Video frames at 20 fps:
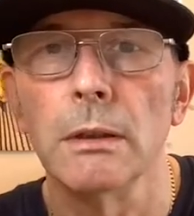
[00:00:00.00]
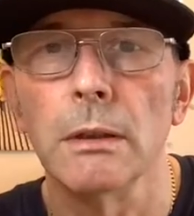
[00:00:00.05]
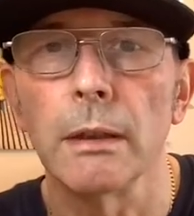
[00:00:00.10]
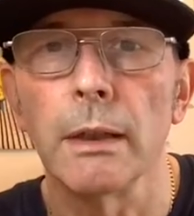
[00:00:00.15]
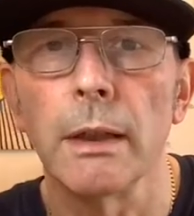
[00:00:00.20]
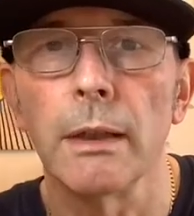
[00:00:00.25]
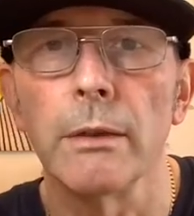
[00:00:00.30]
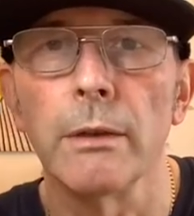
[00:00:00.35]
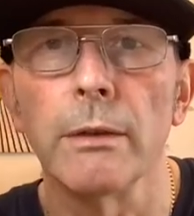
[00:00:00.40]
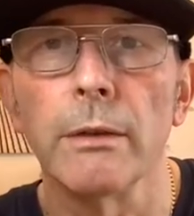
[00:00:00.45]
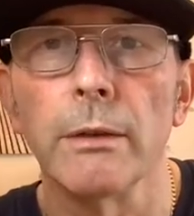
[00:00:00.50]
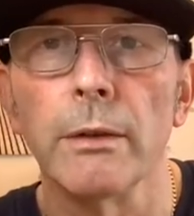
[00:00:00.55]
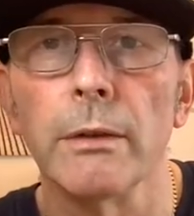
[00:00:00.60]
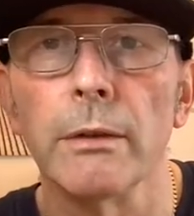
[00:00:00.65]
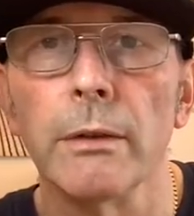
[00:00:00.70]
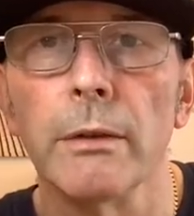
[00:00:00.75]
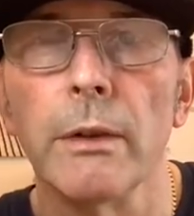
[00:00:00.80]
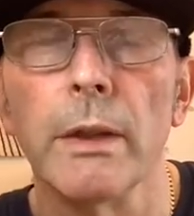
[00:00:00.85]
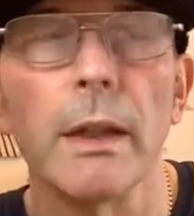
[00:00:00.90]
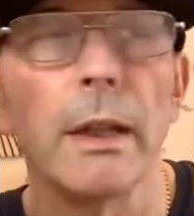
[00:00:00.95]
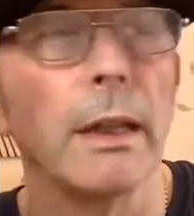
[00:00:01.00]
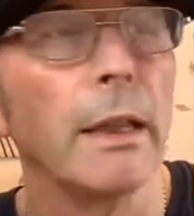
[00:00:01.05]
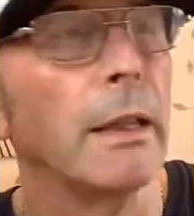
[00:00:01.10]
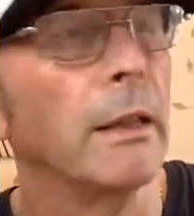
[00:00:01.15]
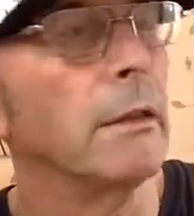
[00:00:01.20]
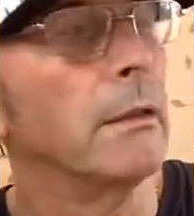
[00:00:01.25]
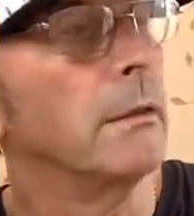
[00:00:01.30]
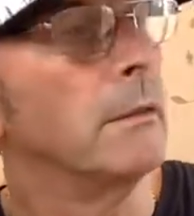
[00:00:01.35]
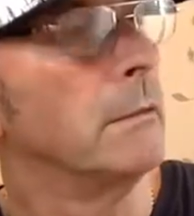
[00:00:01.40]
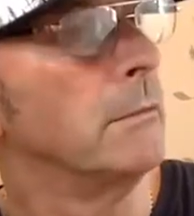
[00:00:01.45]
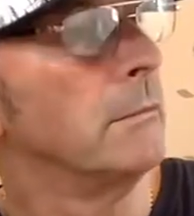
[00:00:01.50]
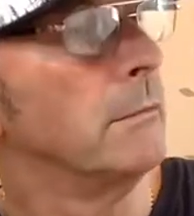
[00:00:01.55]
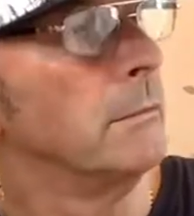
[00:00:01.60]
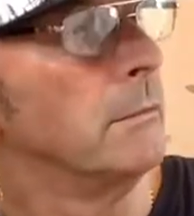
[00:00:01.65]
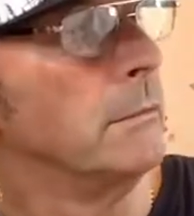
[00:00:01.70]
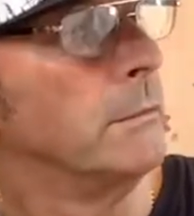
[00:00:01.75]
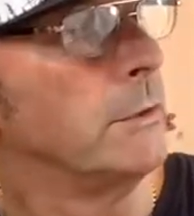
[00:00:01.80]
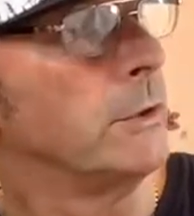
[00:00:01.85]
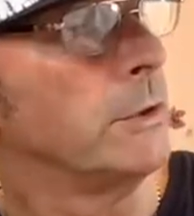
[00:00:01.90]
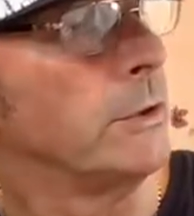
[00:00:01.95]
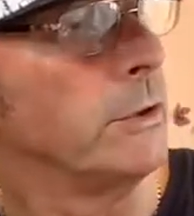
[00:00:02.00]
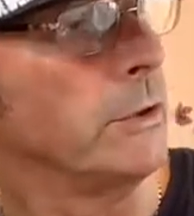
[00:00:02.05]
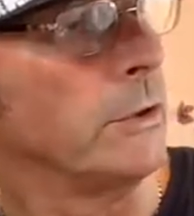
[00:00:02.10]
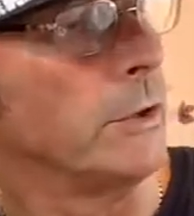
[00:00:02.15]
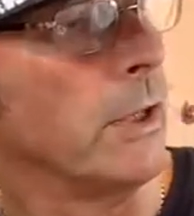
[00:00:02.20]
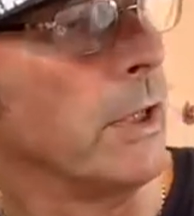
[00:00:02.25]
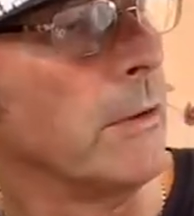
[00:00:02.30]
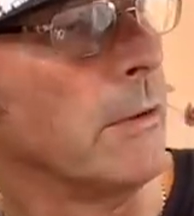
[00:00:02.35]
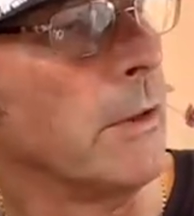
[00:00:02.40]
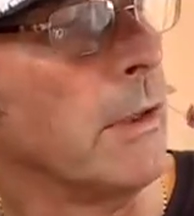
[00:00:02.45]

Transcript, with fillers: Again, on a good day could go